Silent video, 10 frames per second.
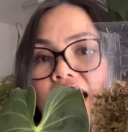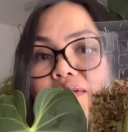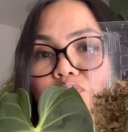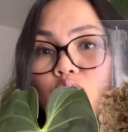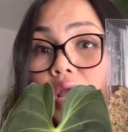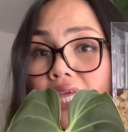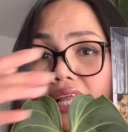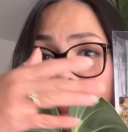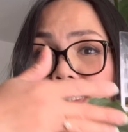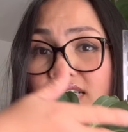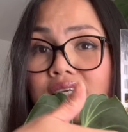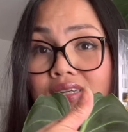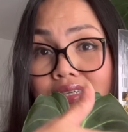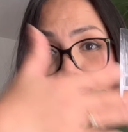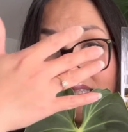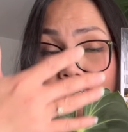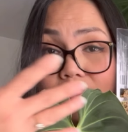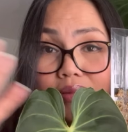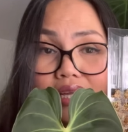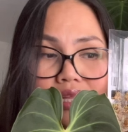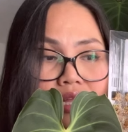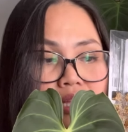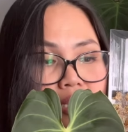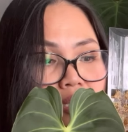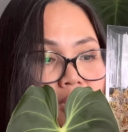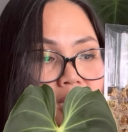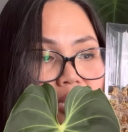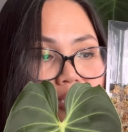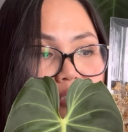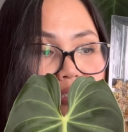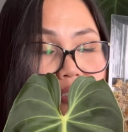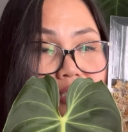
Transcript: I'm waiting a little bit, and